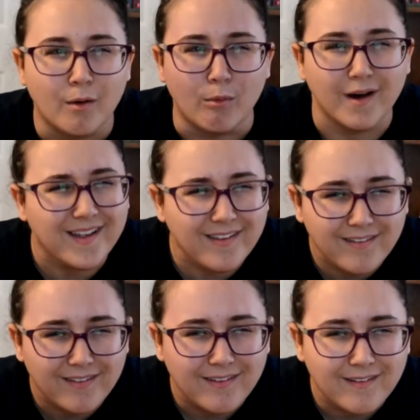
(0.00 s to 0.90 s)
what?
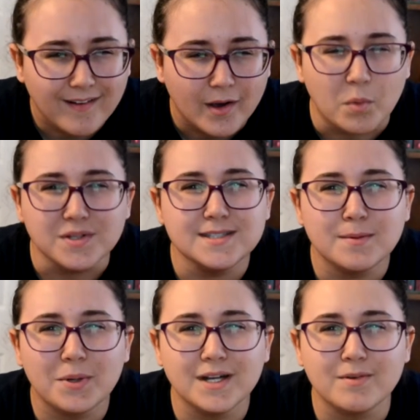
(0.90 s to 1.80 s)
what's the
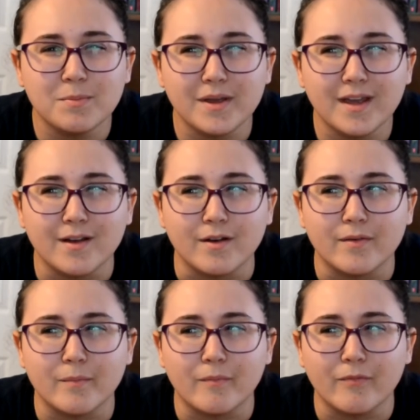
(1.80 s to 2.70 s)
point of it being
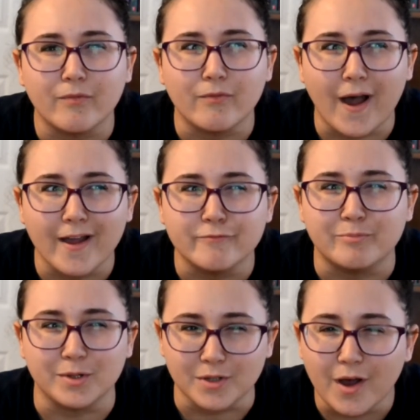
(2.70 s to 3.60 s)
five
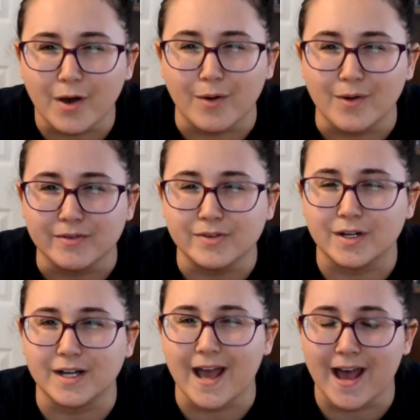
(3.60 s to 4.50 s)
below if you're
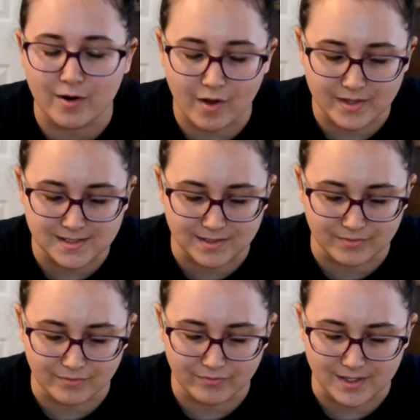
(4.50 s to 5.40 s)
gonna add all these
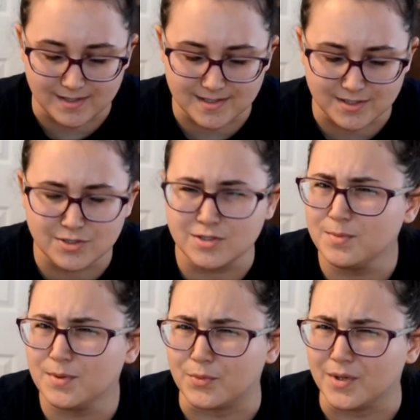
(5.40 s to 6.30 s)
different fees? That's
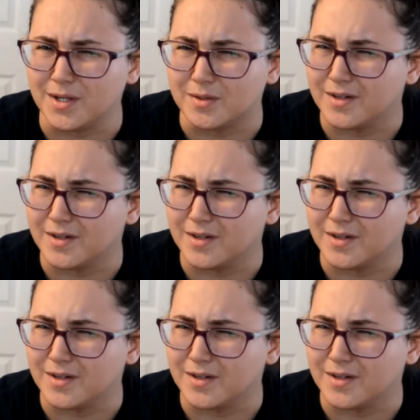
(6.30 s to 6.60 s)
super weird,